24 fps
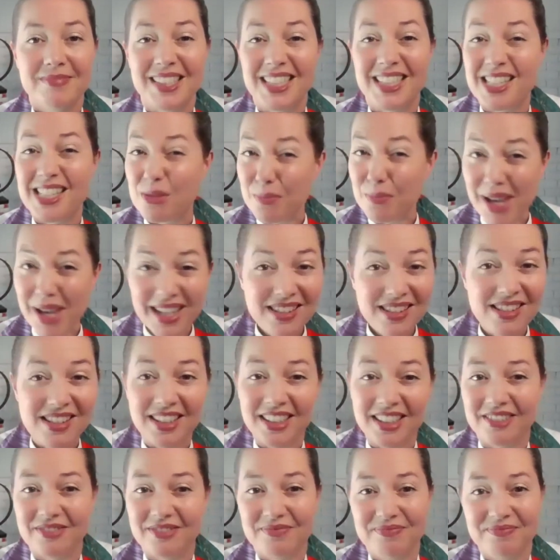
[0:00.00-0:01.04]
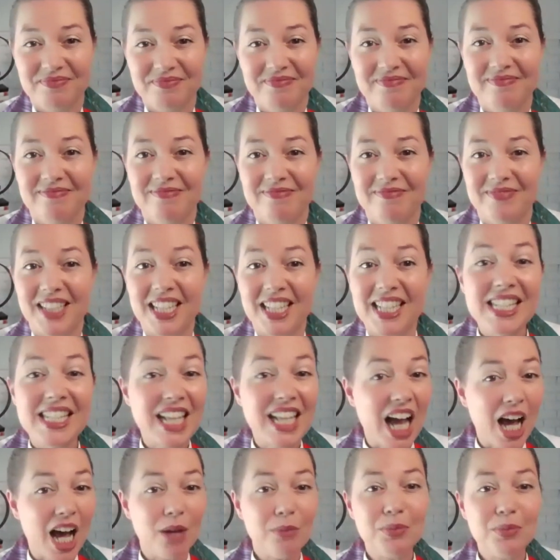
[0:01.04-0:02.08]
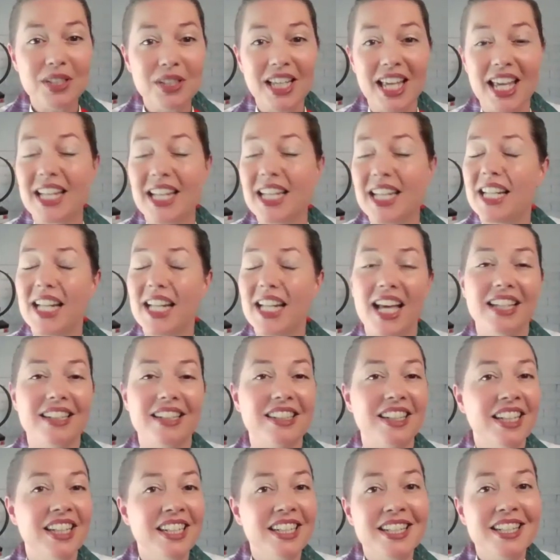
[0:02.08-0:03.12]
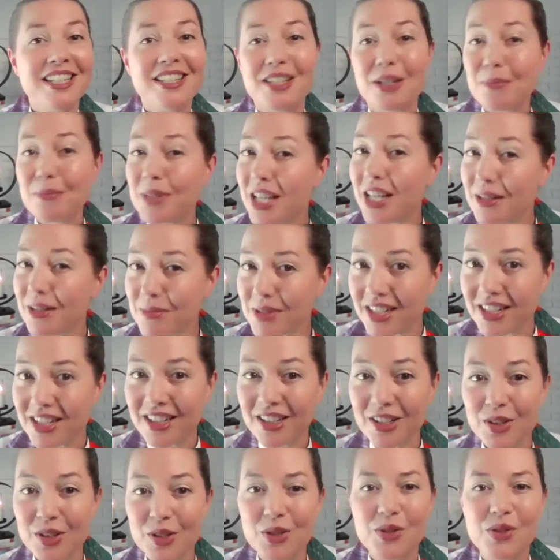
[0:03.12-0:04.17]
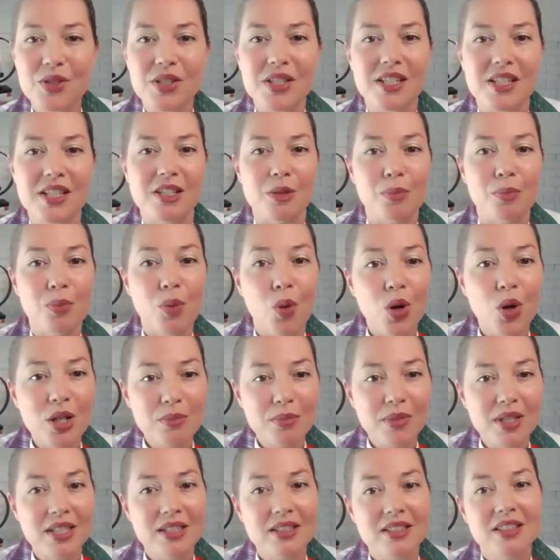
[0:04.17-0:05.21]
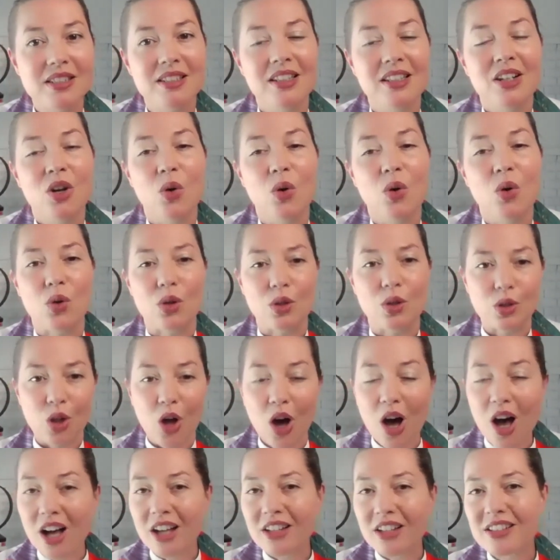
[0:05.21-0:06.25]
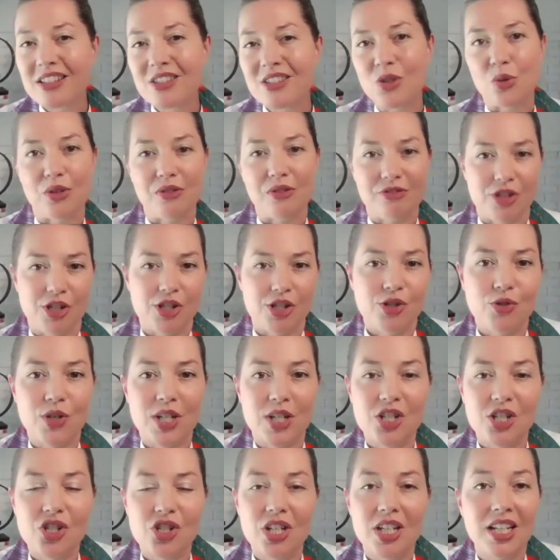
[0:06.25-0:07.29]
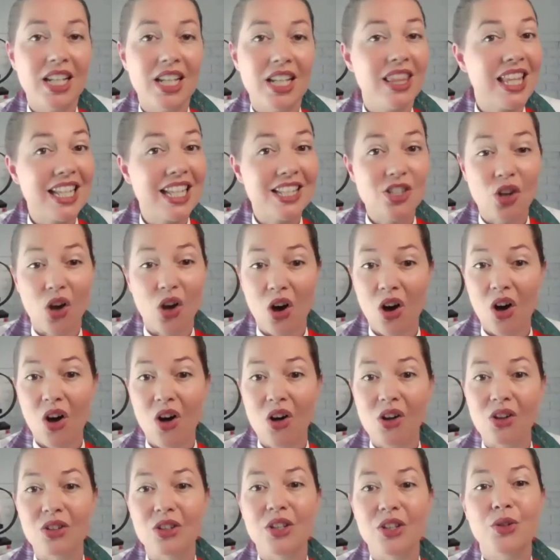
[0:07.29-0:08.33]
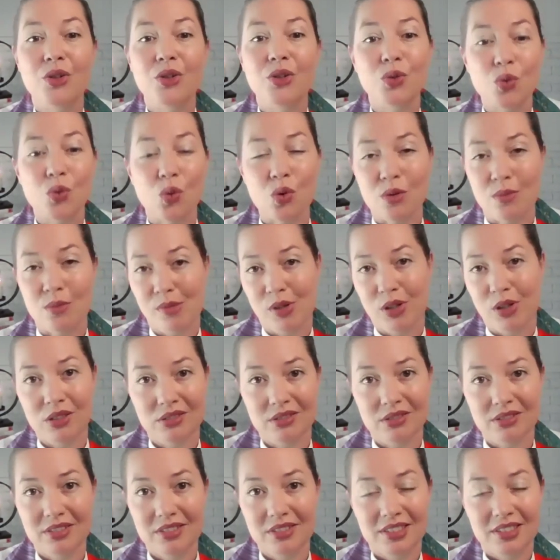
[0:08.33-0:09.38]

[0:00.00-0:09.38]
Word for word: It's messy. It's complicated, and sometimes it includes disappointment or loss or frustration. That's all normal.